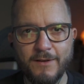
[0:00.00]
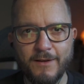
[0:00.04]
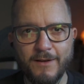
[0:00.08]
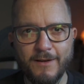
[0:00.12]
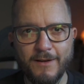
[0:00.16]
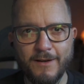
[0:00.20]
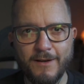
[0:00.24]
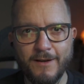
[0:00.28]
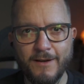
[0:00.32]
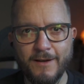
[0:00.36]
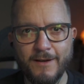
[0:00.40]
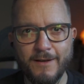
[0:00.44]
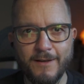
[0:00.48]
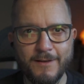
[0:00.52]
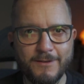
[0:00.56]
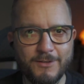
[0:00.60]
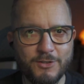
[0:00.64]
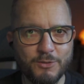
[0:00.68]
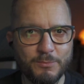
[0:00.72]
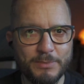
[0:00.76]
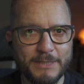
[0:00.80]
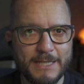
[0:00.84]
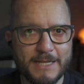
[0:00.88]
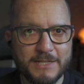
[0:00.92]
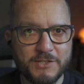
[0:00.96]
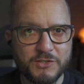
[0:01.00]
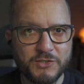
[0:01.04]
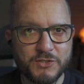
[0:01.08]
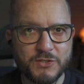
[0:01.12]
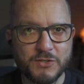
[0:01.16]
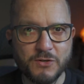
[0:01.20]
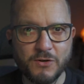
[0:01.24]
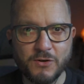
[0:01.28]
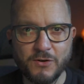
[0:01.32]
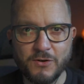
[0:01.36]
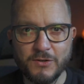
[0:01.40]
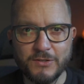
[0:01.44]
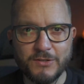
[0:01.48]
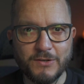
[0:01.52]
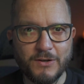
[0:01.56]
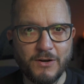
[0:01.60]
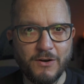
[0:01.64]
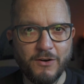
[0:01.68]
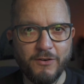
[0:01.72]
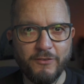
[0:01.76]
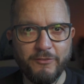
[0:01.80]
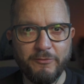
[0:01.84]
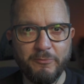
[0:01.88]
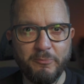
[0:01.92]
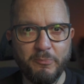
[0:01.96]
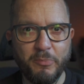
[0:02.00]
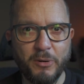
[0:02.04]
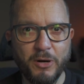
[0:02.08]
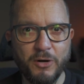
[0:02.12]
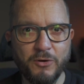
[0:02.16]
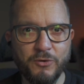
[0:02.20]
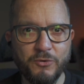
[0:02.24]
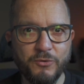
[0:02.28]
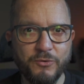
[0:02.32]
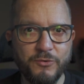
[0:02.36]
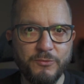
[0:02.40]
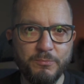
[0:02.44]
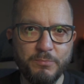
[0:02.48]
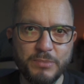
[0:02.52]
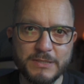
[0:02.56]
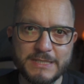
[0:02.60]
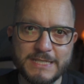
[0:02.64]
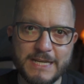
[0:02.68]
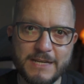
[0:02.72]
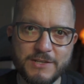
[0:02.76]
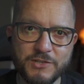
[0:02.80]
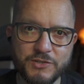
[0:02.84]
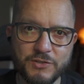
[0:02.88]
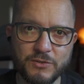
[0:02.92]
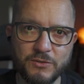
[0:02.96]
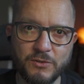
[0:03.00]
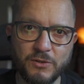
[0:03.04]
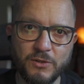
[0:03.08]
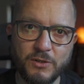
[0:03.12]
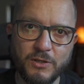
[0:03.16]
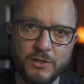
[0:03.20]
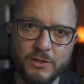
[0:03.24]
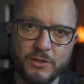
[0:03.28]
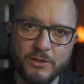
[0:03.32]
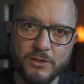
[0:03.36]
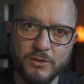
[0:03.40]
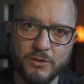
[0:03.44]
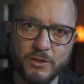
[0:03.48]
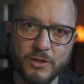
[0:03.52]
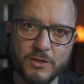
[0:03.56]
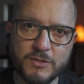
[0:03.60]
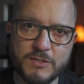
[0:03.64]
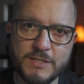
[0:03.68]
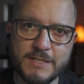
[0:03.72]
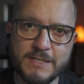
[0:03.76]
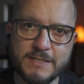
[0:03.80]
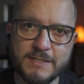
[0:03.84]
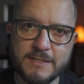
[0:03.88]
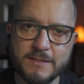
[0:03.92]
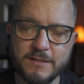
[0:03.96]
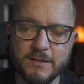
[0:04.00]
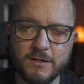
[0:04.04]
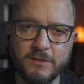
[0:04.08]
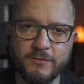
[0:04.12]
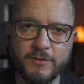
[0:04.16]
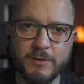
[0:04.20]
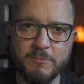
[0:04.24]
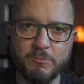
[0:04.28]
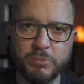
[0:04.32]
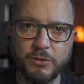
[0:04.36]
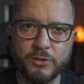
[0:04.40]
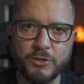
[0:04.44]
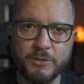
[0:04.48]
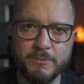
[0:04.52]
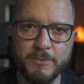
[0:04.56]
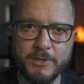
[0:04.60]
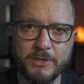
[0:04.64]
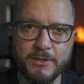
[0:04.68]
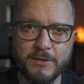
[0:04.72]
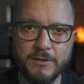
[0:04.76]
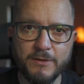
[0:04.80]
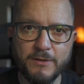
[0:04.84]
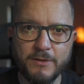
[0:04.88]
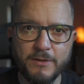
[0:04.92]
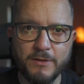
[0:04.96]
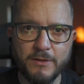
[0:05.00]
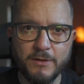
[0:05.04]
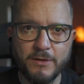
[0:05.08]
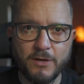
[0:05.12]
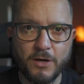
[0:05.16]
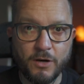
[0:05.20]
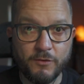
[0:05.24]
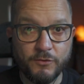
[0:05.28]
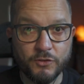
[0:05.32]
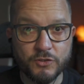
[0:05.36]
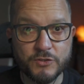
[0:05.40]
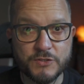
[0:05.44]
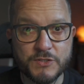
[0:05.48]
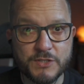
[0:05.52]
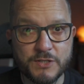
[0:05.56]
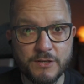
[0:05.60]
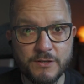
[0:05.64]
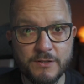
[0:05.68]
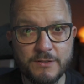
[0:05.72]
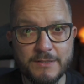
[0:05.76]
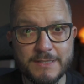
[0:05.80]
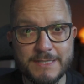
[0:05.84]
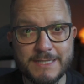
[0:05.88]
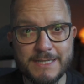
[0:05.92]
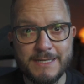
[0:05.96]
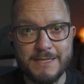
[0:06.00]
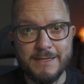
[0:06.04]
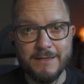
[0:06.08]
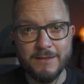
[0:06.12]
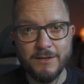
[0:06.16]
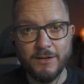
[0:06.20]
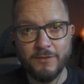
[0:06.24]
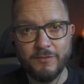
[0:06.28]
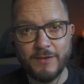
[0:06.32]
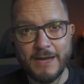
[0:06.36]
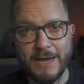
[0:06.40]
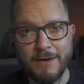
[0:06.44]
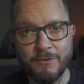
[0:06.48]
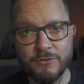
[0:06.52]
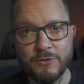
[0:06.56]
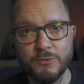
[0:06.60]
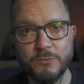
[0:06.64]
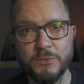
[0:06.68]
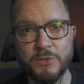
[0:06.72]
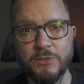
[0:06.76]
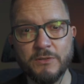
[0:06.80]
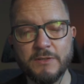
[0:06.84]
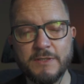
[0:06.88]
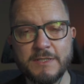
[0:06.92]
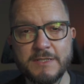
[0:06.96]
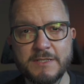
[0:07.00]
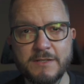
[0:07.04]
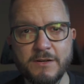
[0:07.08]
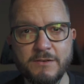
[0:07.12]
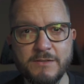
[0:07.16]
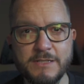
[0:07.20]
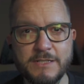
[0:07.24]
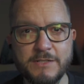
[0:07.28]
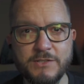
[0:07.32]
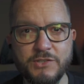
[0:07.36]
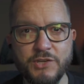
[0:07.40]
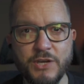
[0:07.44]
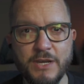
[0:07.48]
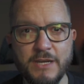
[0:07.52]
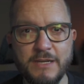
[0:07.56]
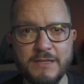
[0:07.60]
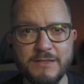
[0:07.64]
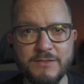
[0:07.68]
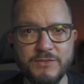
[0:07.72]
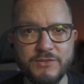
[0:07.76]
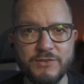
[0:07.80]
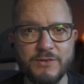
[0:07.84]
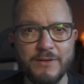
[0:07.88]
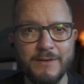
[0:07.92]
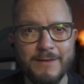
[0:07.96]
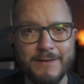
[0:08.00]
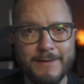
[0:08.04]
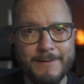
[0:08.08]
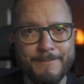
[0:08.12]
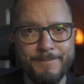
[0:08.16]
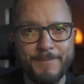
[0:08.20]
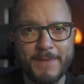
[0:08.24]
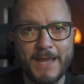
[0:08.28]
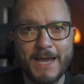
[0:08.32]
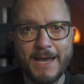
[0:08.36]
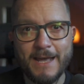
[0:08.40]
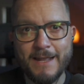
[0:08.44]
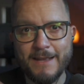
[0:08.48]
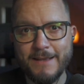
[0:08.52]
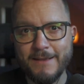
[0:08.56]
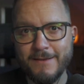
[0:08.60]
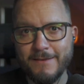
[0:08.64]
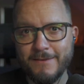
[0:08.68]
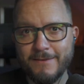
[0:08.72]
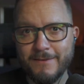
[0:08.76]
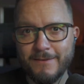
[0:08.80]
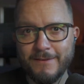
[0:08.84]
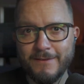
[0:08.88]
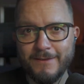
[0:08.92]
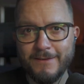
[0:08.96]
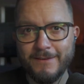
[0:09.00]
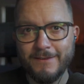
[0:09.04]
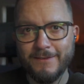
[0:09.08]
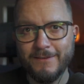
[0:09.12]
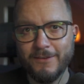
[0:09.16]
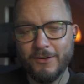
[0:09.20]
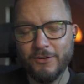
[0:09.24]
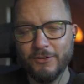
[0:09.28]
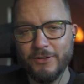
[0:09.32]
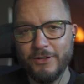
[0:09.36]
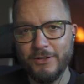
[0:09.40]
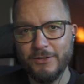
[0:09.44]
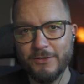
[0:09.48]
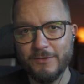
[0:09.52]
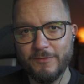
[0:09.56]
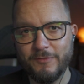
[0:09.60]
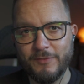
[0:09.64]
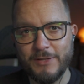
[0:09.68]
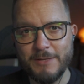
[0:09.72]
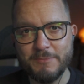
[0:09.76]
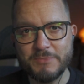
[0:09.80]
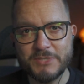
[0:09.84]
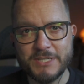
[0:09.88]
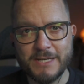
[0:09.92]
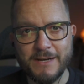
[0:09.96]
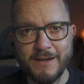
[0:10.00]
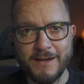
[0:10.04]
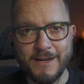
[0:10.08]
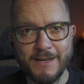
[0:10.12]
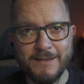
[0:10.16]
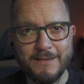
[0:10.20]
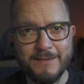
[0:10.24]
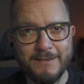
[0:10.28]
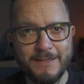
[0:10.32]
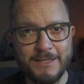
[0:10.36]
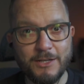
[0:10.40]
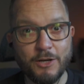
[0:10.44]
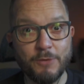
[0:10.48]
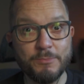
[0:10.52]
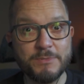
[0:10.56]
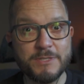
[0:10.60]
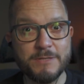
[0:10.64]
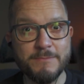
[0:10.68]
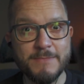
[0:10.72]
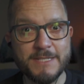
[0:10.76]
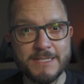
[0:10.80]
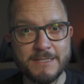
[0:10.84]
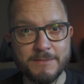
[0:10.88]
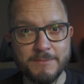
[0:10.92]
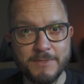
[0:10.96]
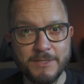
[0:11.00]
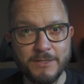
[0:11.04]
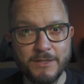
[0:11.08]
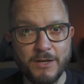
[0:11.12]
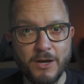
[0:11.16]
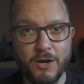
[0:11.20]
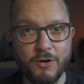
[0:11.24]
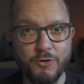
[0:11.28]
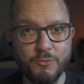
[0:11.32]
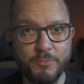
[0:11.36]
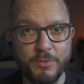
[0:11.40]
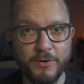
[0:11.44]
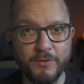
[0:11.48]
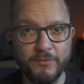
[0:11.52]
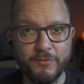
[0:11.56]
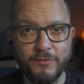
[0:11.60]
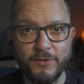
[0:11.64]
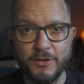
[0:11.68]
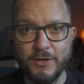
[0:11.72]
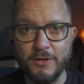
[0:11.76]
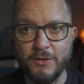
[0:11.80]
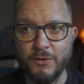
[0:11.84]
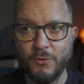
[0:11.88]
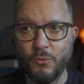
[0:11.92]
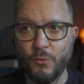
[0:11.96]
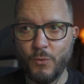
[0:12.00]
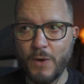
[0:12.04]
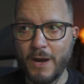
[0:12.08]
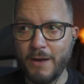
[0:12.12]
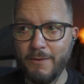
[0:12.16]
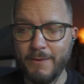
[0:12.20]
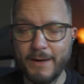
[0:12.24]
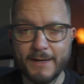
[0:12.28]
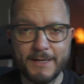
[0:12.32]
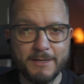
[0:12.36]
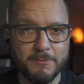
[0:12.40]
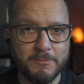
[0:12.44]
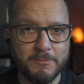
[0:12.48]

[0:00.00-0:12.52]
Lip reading: a double-edged sword of both potential losses of employment, of uncertainty of how the world is going to change, and on the flip side, the optimism and the hope of, wow, I can be